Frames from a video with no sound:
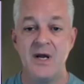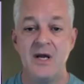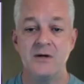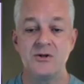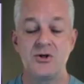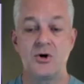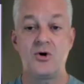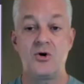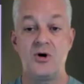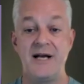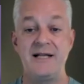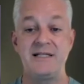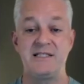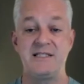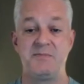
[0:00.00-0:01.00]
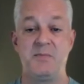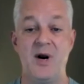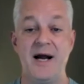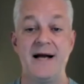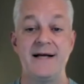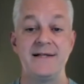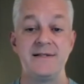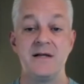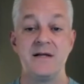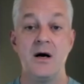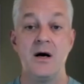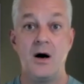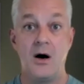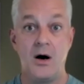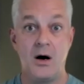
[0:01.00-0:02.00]
So credit spreads
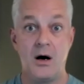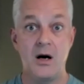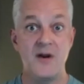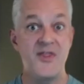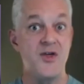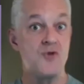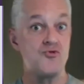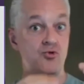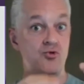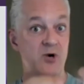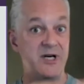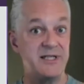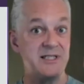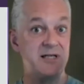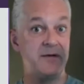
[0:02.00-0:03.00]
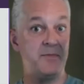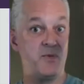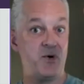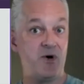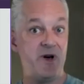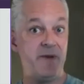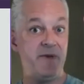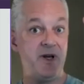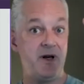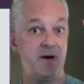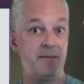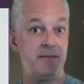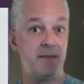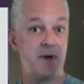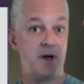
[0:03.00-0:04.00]
are the risk
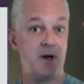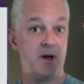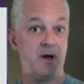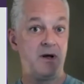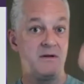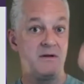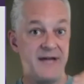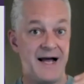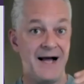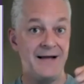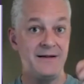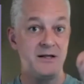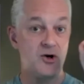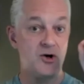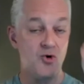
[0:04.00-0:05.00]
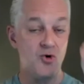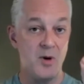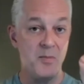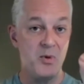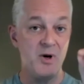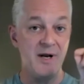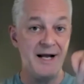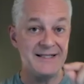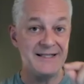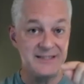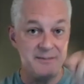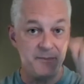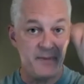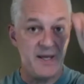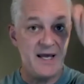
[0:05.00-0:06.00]
premium that the corporate has
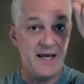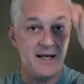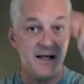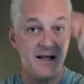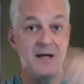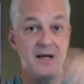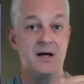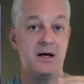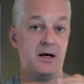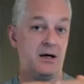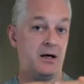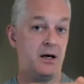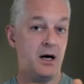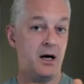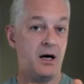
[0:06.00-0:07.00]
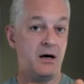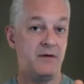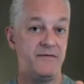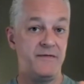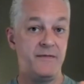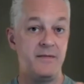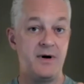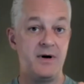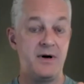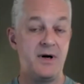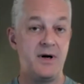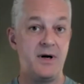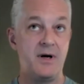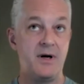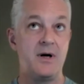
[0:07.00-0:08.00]
to pay above
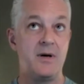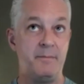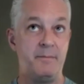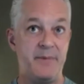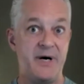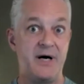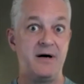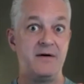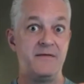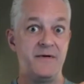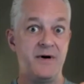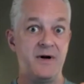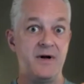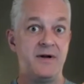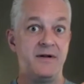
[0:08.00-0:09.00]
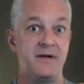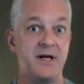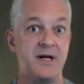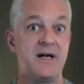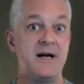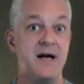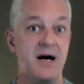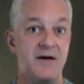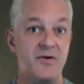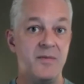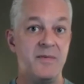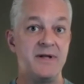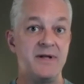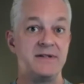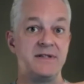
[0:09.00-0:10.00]
the
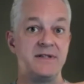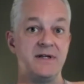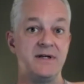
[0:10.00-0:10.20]
government